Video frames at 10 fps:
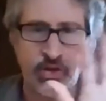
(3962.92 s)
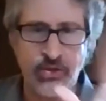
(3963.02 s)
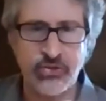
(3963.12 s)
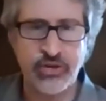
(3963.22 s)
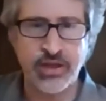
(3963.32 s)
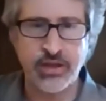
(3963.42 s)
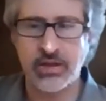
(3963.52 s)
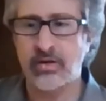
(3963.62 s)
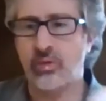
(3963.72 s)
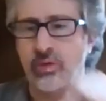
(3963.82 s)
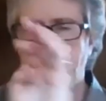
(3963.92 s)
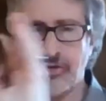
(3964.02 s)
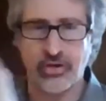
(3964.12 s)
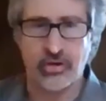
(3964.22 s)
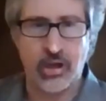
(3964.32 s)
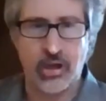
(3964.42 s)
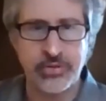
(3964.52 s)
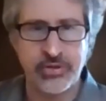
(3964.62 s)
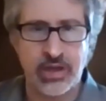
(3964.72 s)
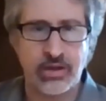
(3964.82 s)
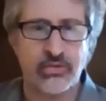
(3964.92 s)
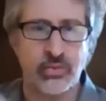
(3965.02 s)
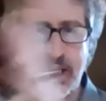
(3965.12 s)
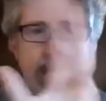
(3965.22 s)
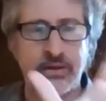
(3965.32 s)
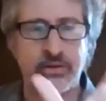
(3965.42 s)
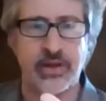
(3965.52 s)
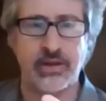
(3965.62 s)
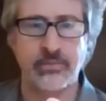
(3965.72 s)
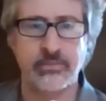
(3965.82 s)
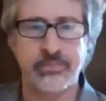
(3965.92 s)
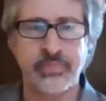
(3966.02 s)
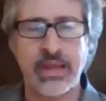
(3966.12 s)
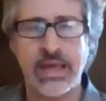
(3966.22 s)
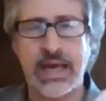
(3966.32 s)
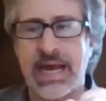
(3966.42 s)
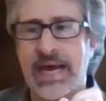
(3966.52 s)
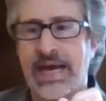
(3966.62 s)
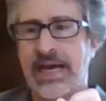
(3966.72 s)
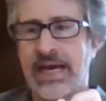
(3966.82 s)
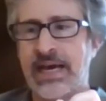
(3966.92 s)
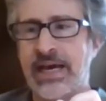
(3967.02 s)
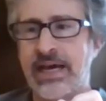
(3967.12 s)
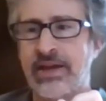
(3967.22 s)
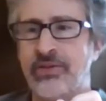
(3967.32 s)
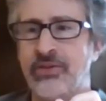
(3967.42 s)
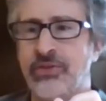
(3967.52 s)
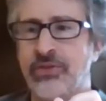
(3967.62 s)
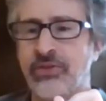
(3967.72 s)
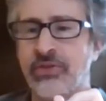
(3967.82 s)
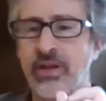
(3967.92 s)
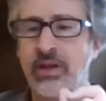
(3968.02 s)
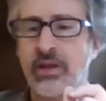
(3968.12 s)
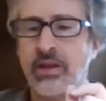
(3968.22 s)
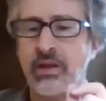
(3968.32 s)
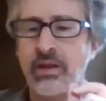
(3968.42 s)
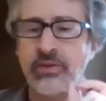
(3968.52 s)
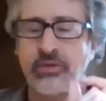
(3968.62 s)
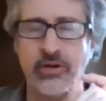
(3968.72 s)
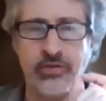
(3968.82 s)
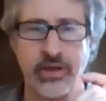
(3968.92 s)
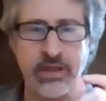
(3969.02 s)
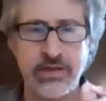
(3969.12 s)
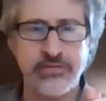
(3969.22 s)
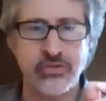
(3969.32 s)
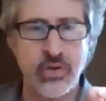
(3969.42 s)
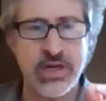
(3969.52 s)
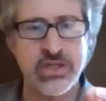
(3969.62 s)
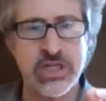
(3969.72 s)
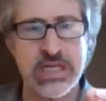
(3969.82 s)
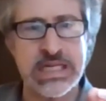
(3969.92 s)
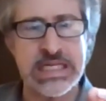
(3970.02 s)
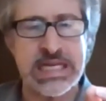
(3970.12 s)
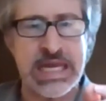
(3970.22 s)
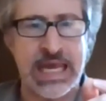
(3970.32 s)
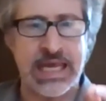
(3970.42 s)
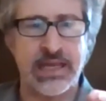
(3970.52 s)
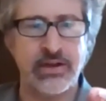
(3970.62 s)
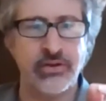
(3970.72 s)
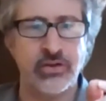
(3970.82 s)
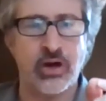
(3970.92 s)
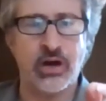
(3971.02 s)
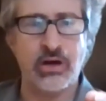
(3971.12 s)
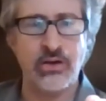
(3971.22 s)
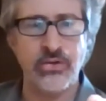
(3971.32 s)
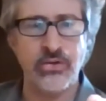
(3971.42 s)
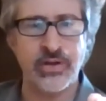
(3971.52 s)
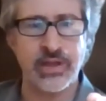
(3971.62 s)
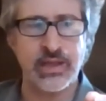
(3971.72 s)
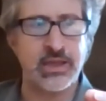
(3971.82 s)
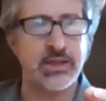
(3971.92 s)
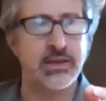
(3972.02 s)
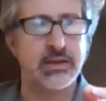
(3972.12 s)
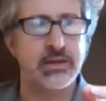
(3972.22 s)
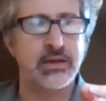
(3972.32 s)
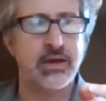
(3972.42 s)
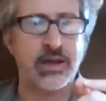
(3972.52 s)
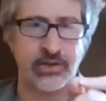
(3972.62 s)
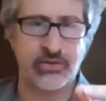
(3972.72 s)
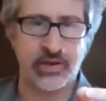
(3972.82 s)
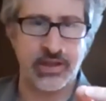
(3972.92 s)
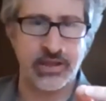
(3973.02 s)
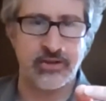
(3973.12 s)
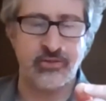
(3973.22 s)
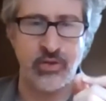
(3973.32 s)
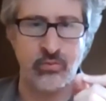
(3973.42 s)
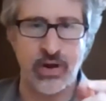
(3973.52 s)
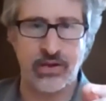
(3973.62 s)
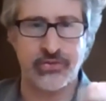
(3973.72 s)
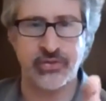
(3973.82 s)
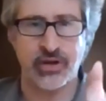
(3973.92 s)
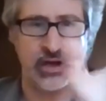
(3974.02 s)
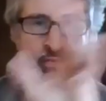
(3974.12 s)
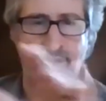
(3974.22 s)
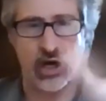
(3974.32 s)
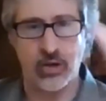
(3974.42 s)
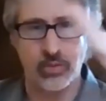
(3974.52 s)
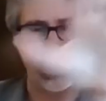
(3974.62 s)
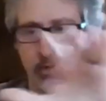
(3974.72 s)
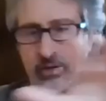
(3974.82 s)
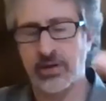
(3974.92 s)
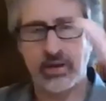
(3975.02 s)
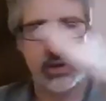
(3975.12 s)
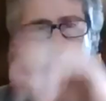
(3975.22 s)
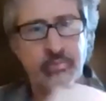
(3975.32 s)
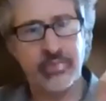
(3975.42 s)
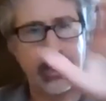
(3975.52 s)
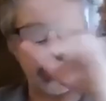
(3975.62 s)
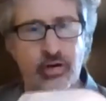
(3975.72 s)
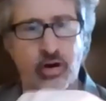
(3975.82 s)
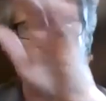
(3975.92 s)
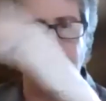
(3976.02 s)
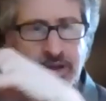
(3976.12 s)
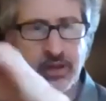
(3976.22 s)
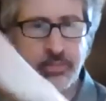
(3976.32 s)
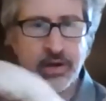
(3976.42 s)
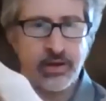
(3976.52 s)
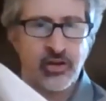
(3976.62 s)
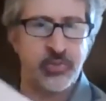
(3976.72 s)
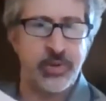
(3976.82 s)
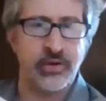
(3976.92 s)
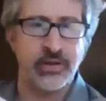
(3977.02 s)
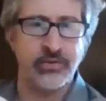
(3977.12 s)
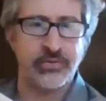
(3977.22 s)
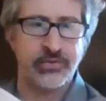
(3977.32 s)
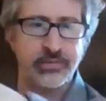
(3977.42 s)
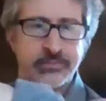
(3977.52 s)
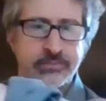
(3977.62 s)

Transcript: sense data or physical objects or anything, as sort of inferentially and causally isolated from the rest of our evolving embodied experience.